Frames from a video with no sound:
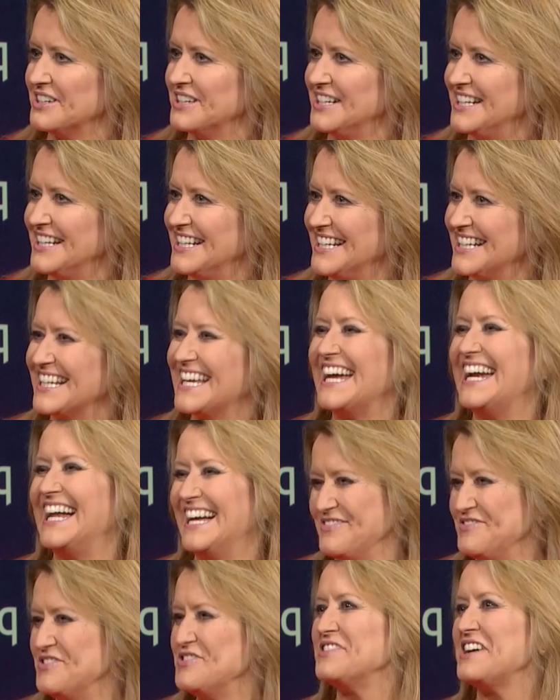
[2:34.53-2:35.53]
No,
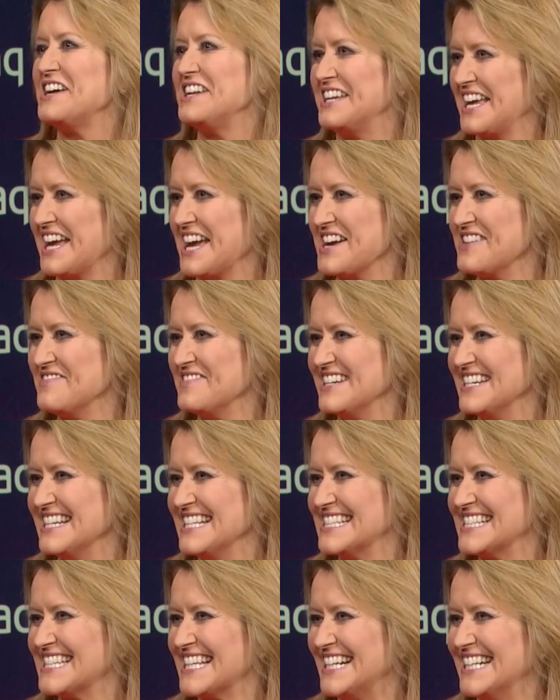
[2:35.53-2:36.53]
there's
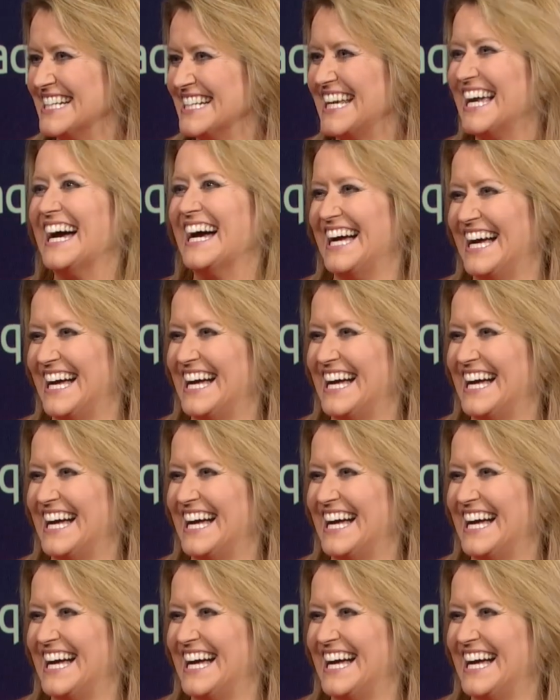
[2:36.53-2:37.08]
no time, no